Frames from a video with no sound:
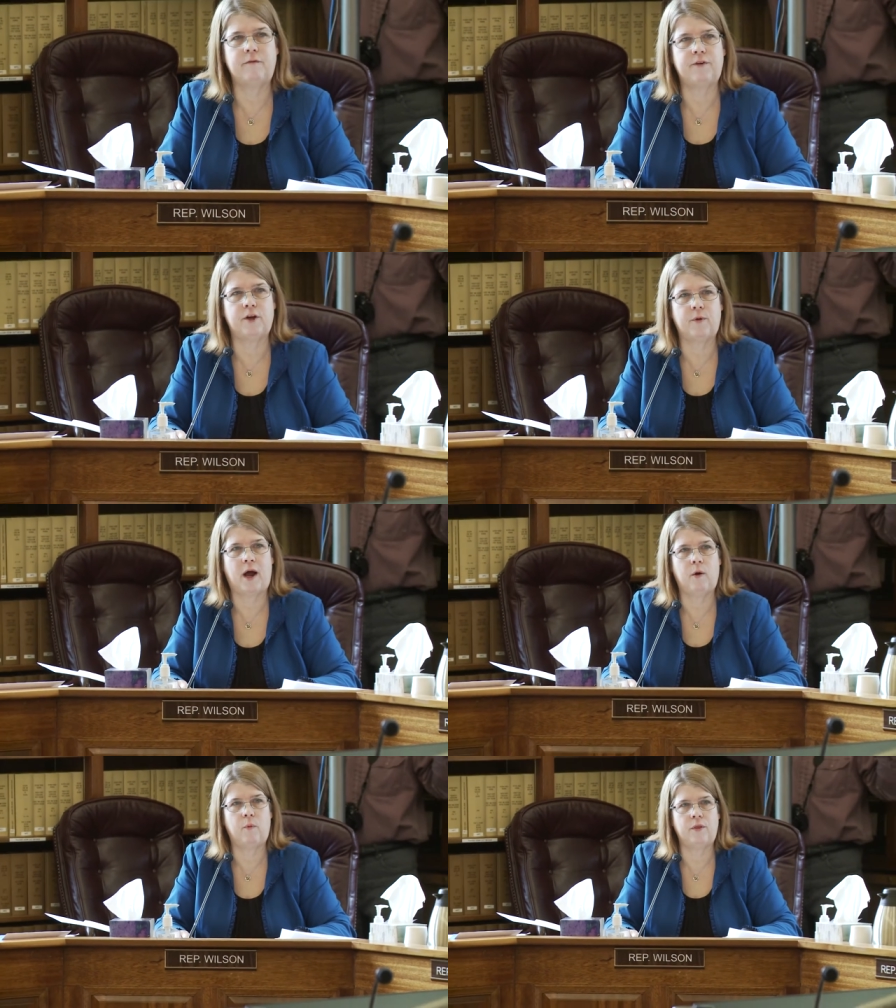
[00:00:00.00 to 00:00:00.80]
figure
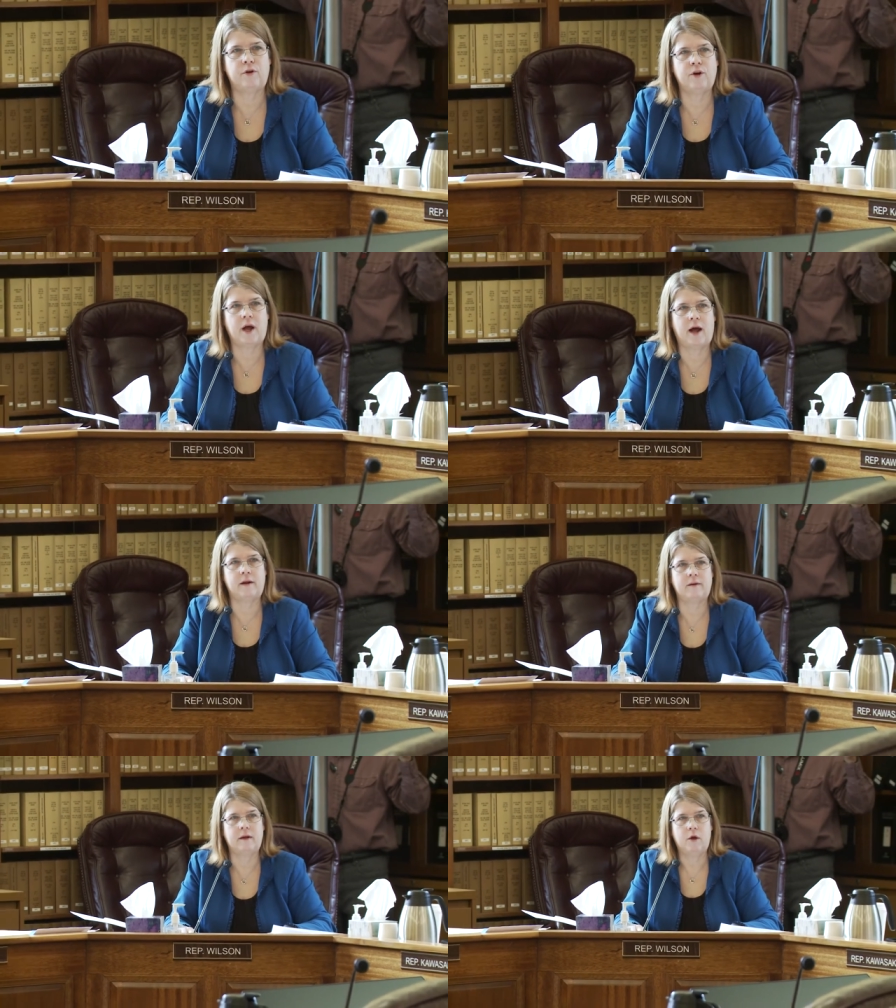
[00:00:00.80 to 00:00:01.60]
out whether or
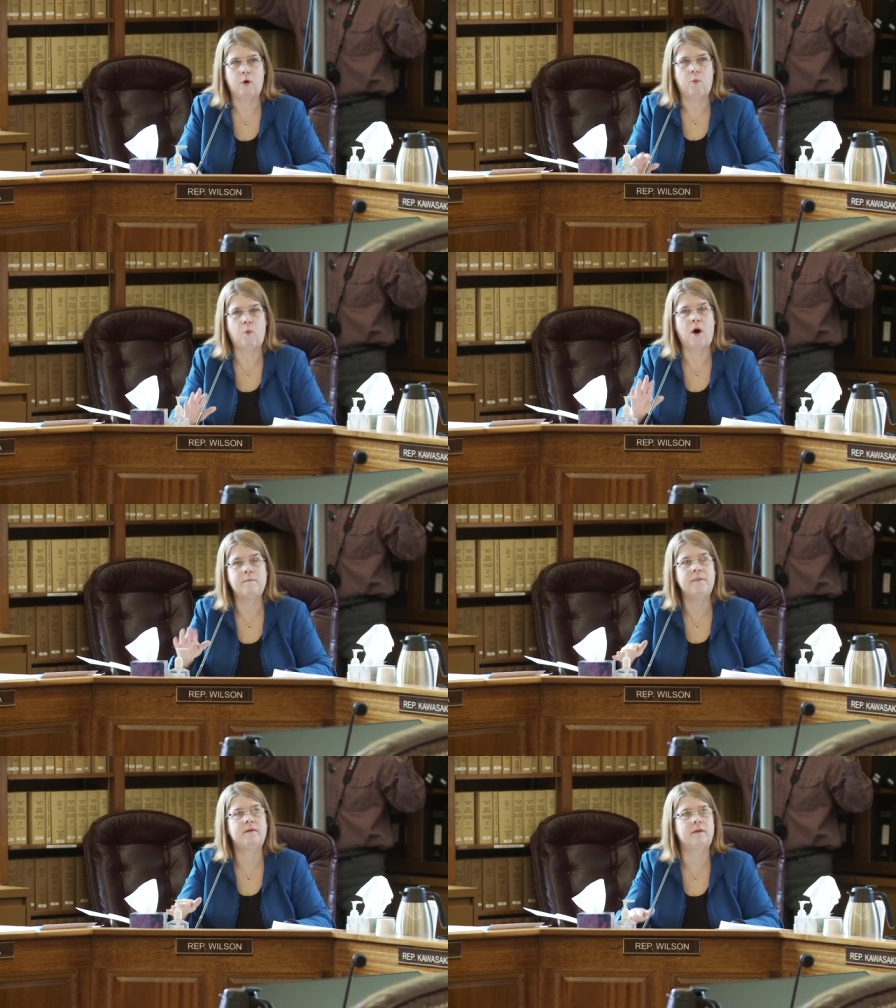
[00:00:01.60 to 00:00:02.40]
not
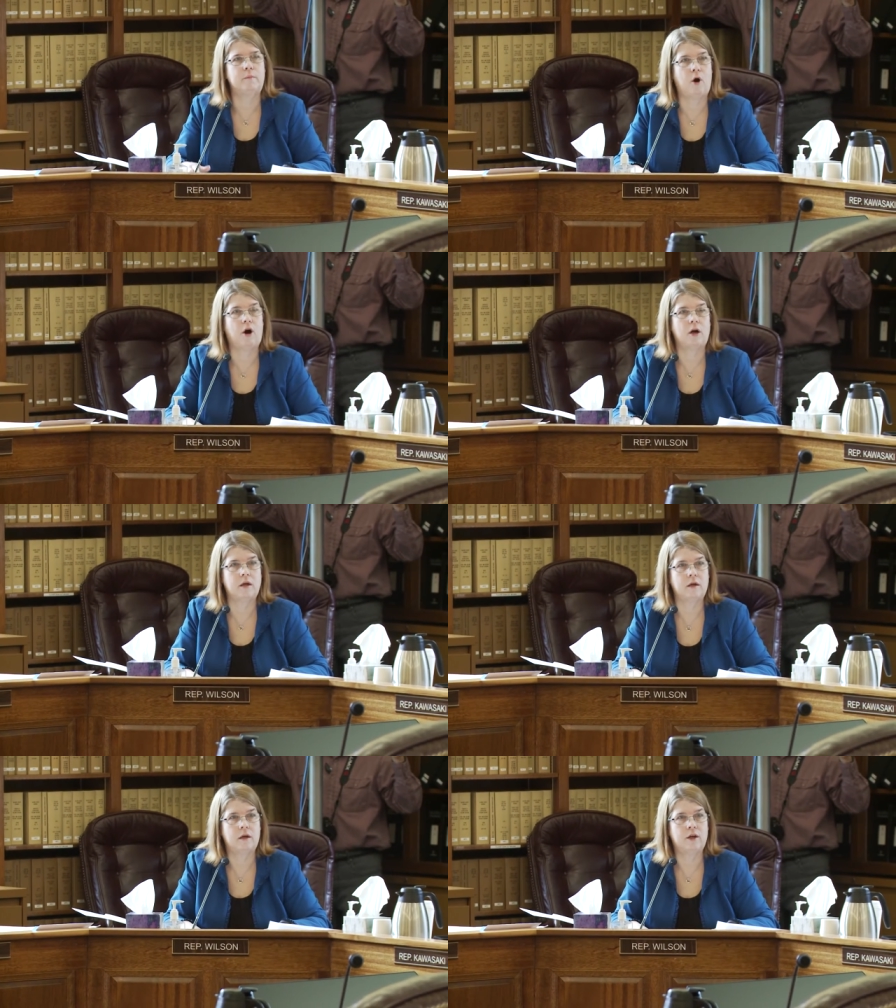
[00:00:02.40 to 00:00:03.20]
what missed the
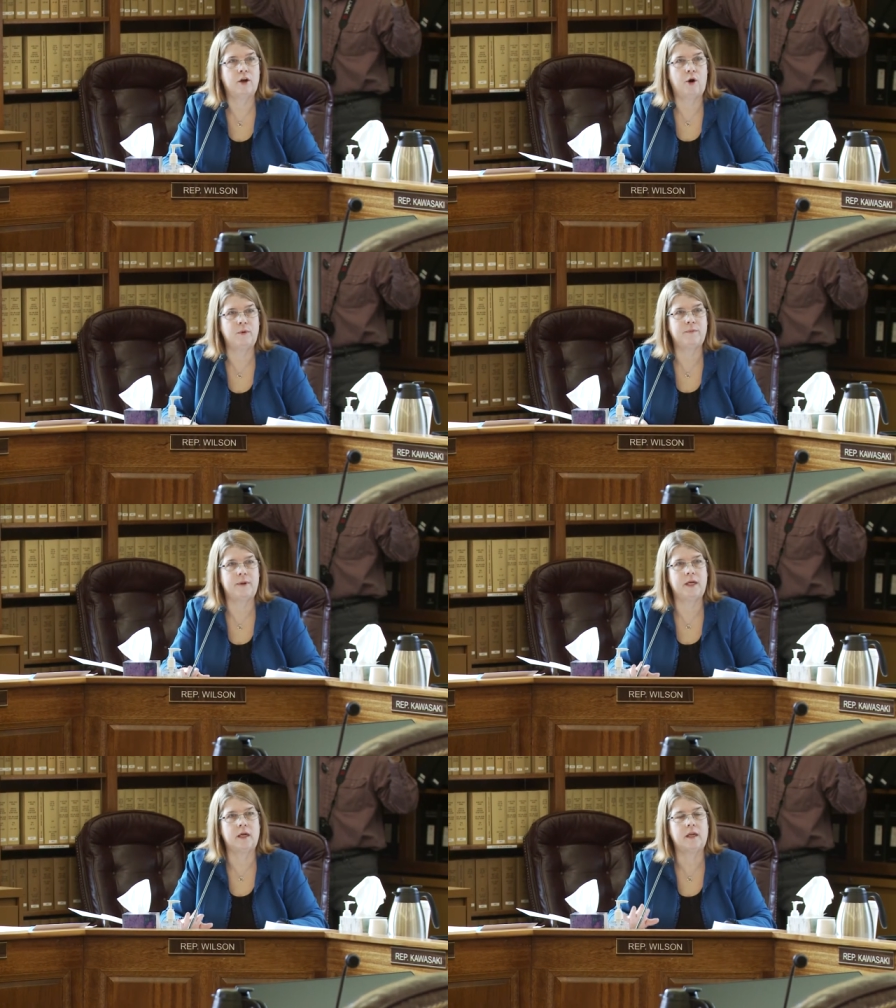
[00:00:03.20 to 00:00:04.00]
mark. You know, are we
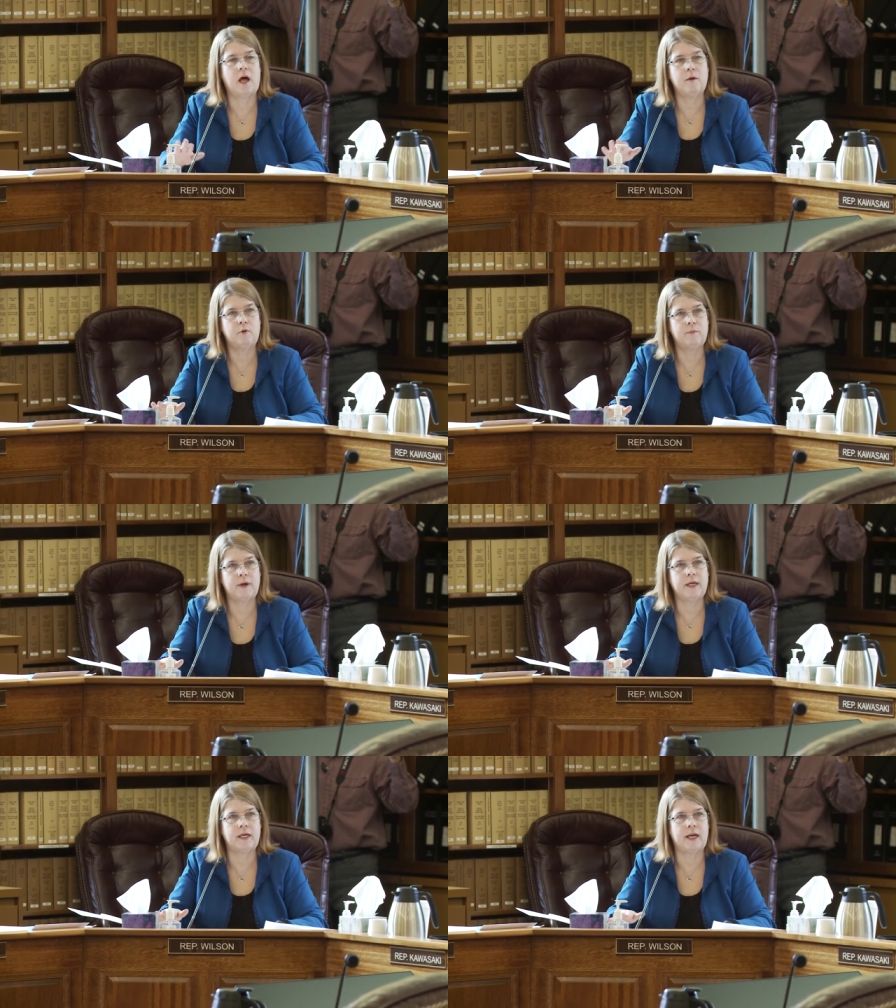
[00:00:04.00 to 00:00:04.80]
spending a lot more
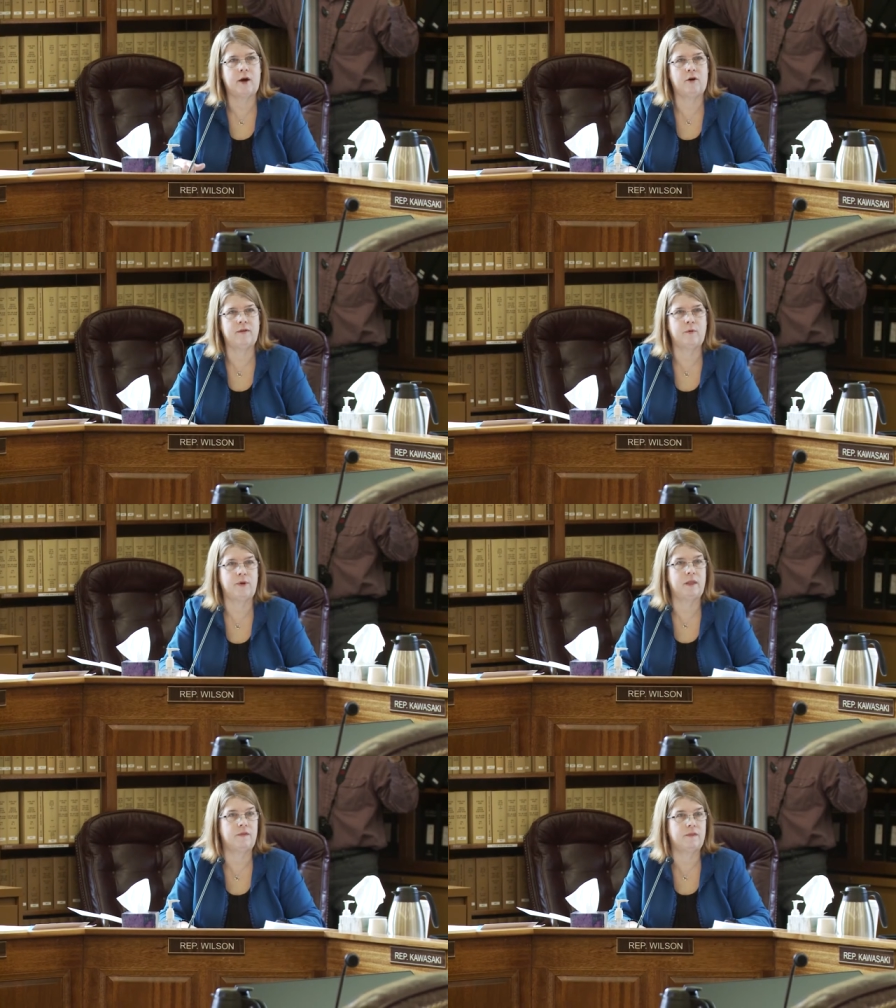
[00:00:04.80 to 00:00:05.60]
money in an area that
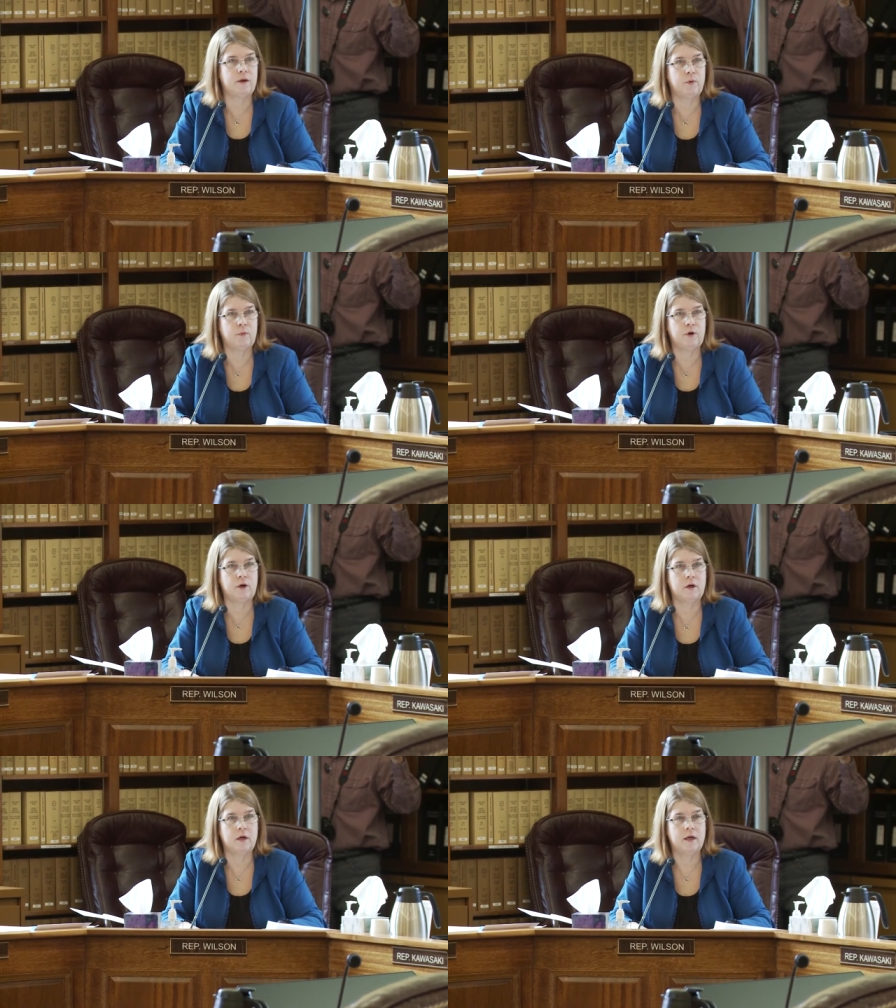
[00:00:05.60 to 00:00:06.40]
we didn't think we
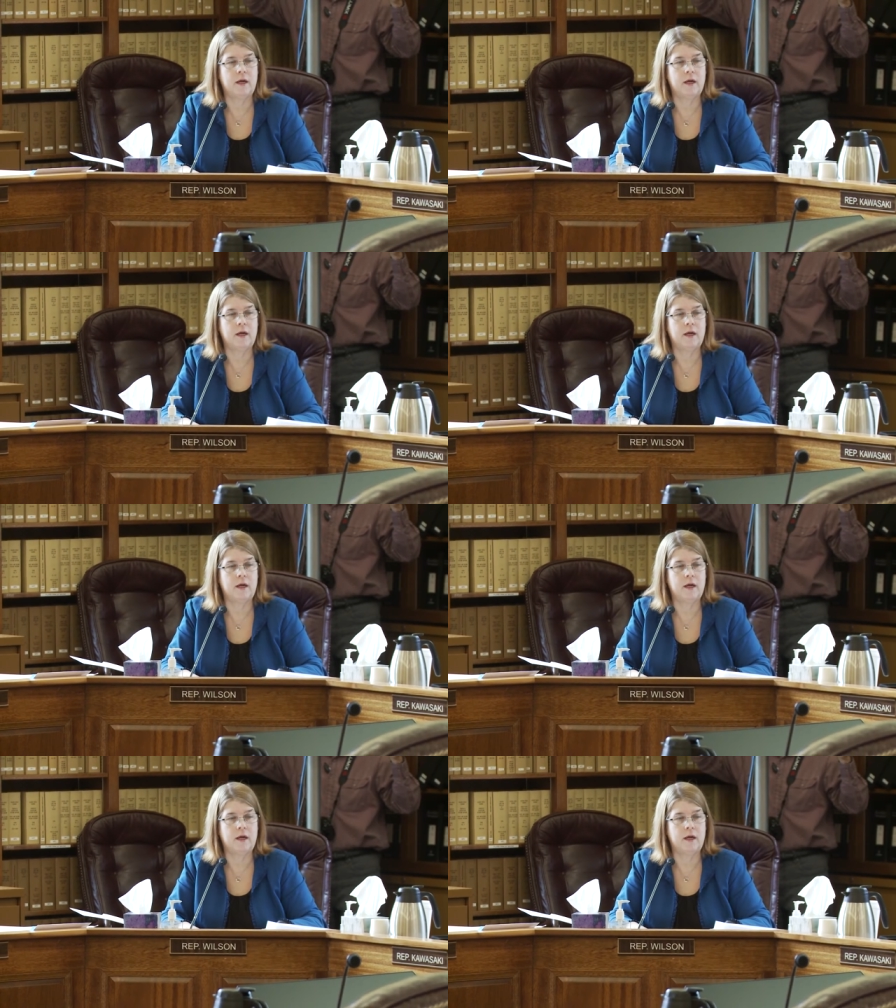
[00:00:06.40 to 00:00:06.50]
were?